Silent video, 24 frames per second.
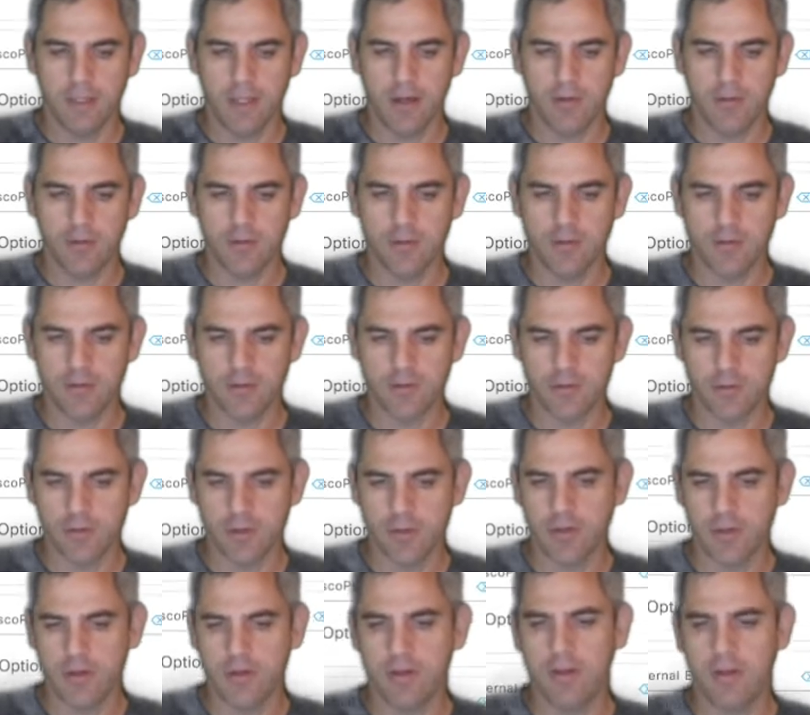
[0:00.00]
users to
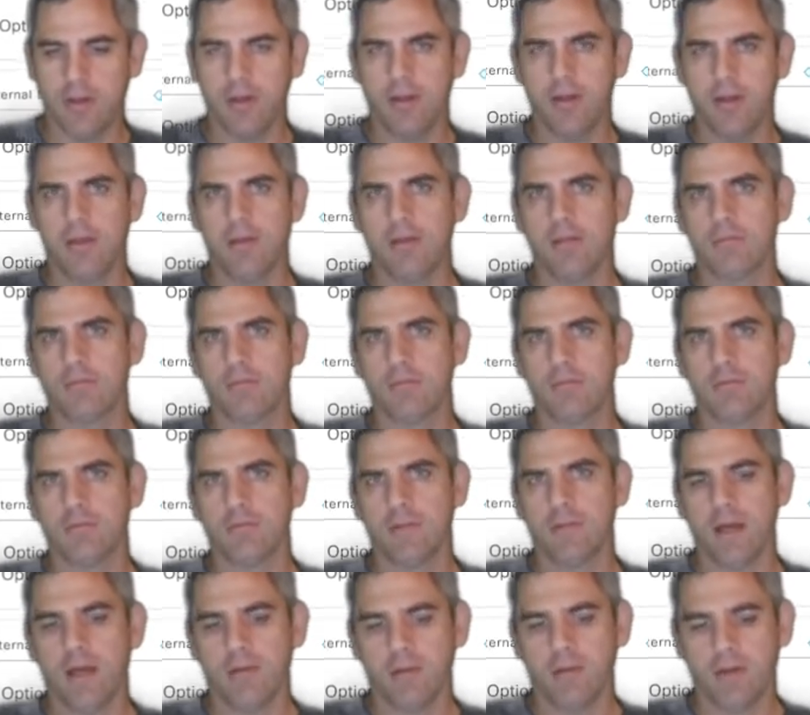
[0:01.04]
authenticate through
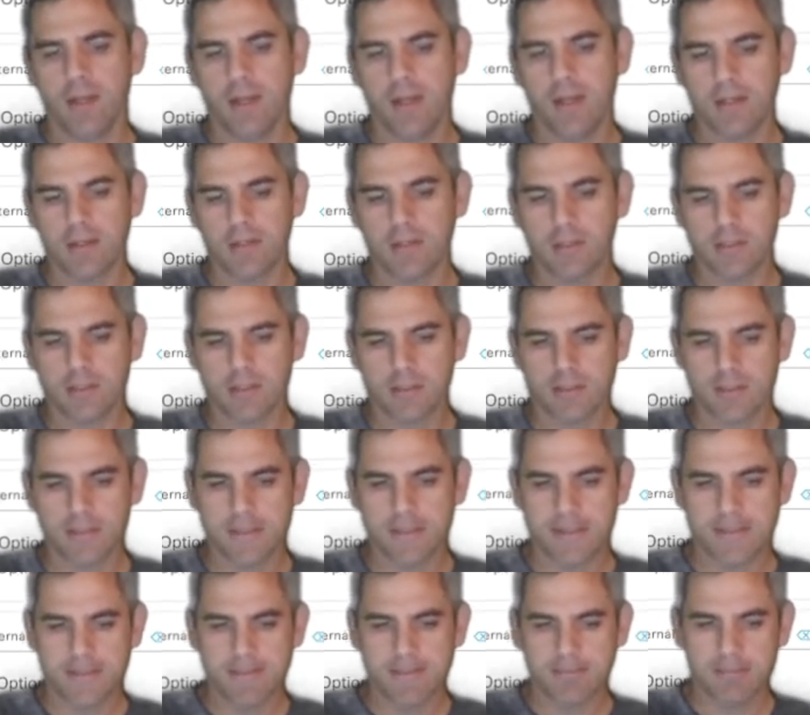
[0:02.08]
.1x,
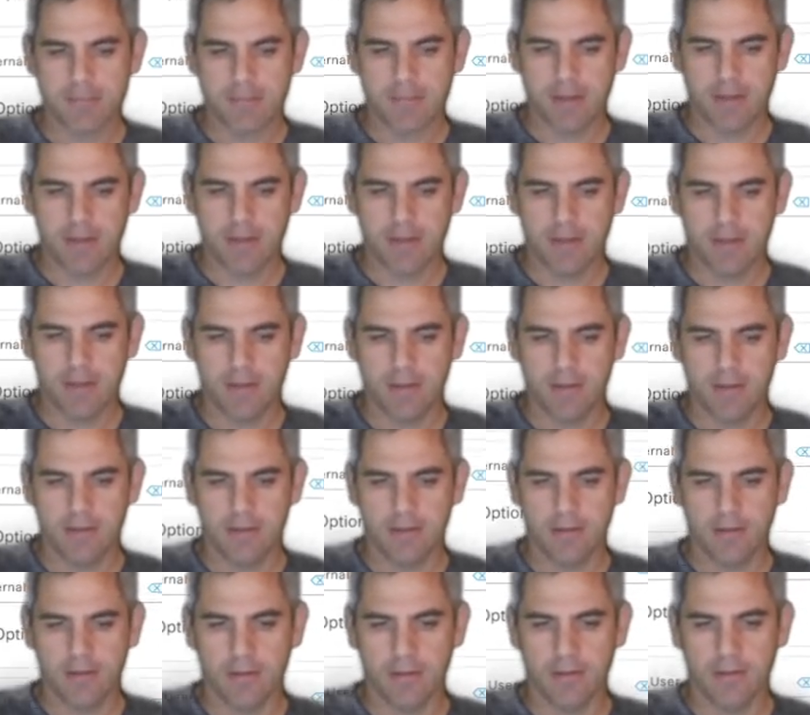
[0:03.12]
and
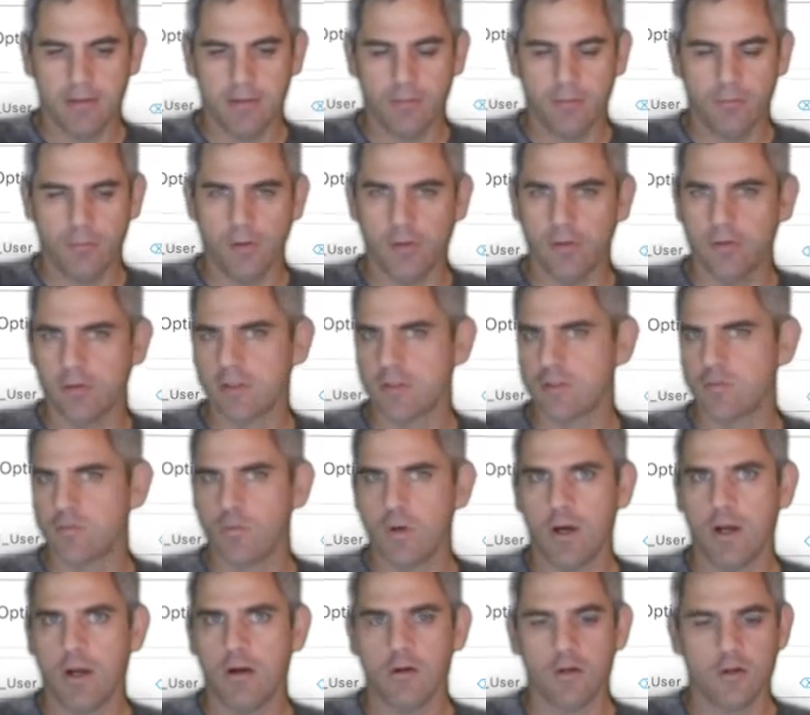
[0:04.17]
whether it's
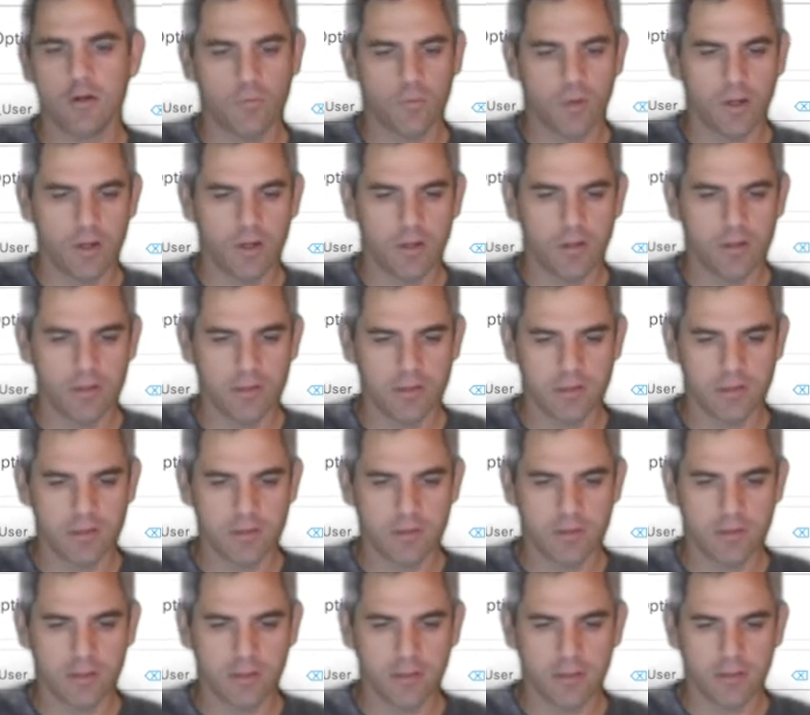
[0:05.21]
wired or wireless,
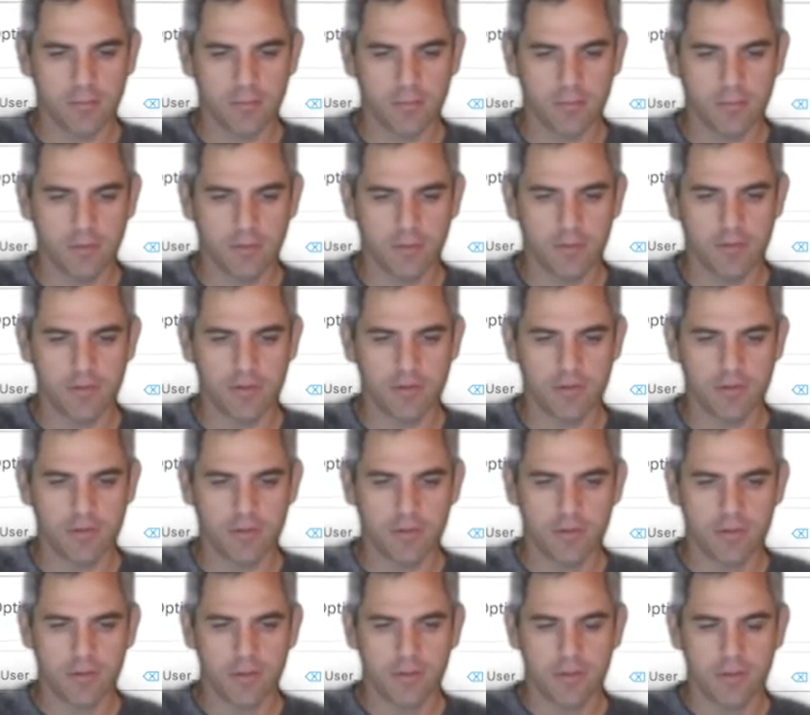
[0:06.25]

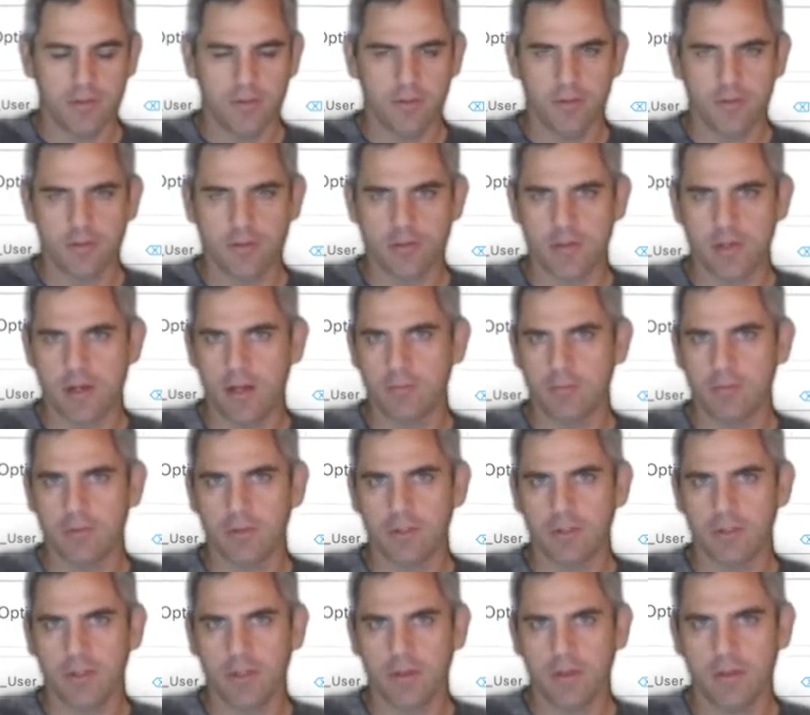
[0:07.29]
there's not
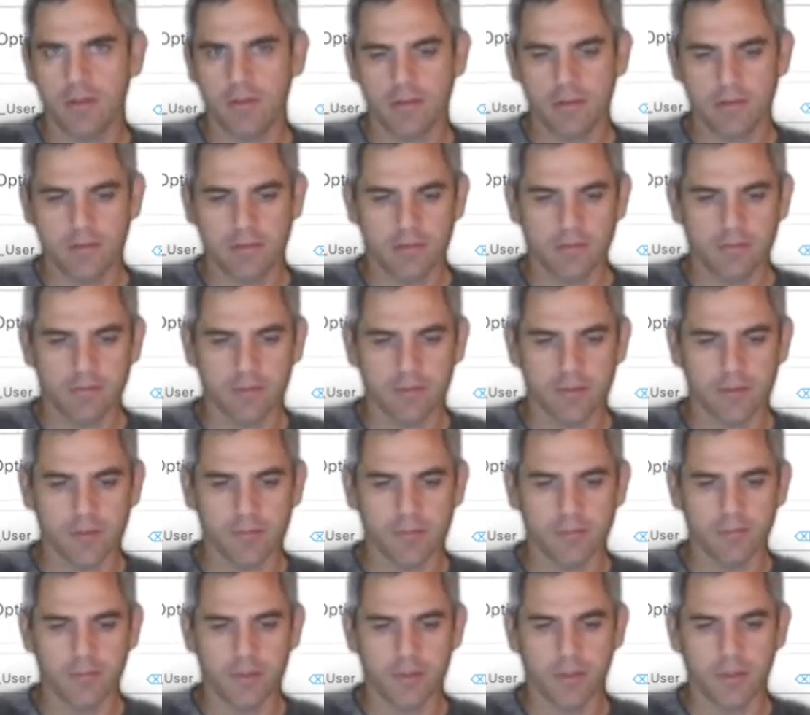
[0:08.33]
really anything
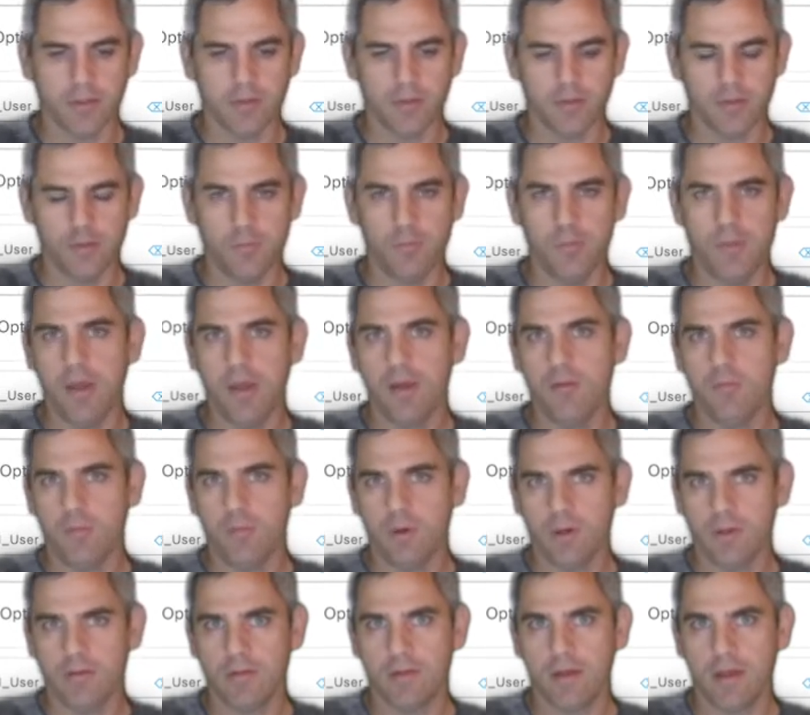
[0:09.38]
different, but you may
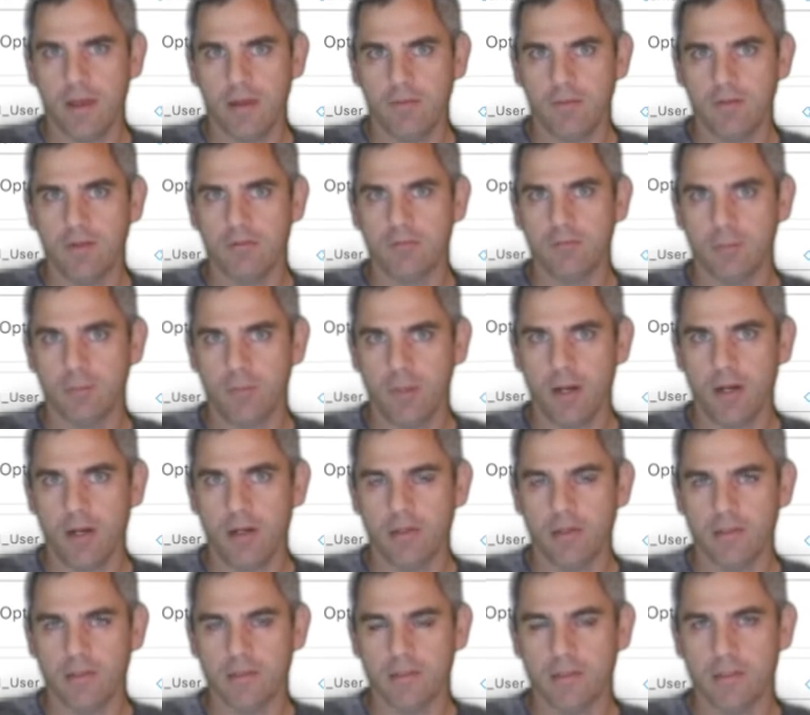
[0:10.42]
want to have a different
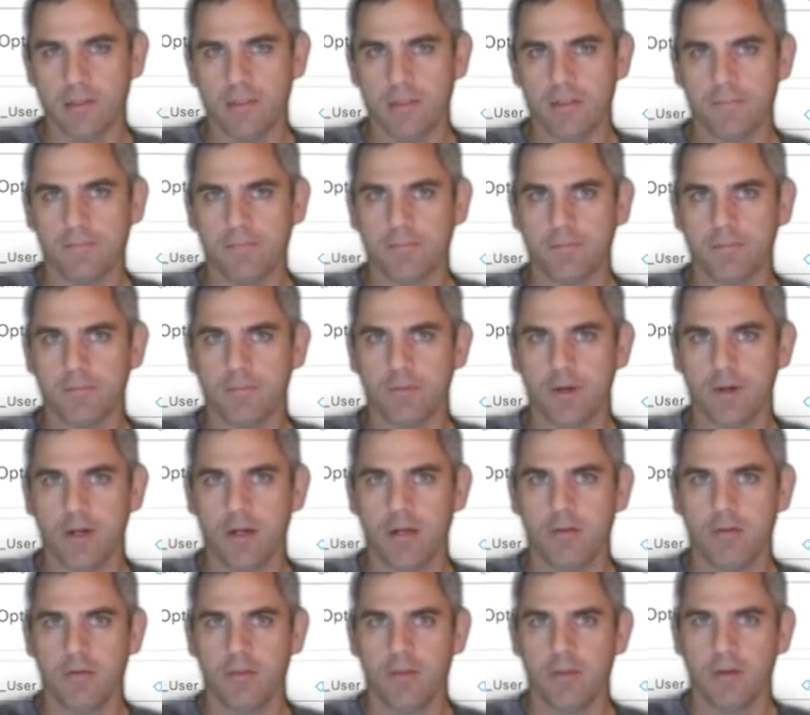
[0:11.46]
policy for how
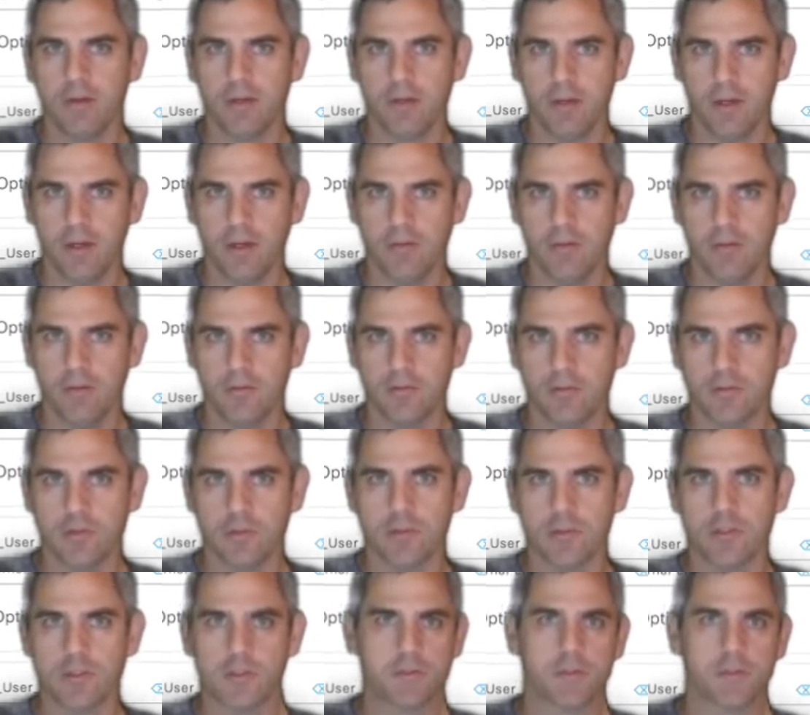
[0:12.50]
you authenticate users